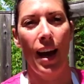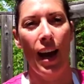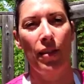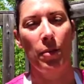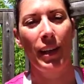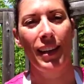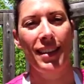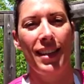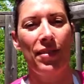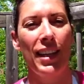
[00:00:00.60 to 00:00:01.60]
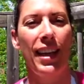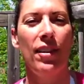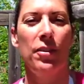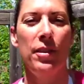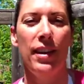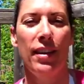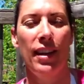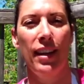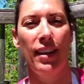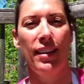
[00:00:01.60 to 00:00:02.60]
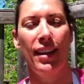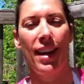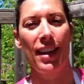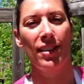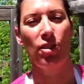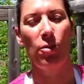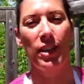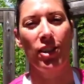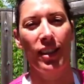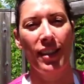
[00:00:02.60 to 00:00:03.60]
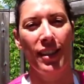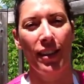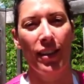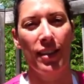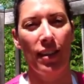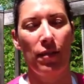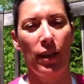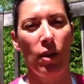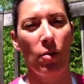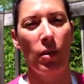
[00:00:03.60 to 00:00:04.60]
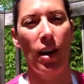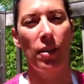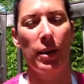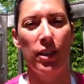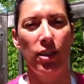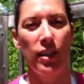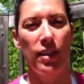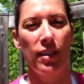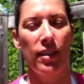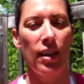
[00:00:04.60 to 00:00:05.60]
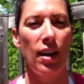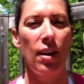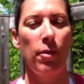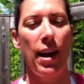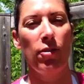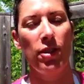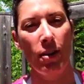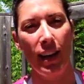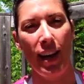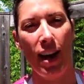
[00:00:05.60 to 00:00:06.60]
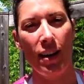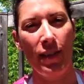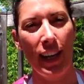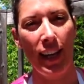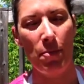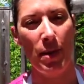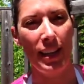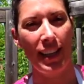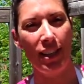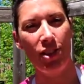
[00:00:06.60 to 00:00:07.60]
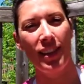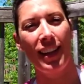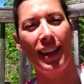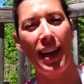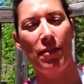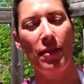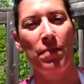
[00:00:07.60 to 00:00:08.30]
Hi everybody, Stephanie Calhoun here in the next question in a series of video blog questions around yoga, Ayurveda, meditation, and life.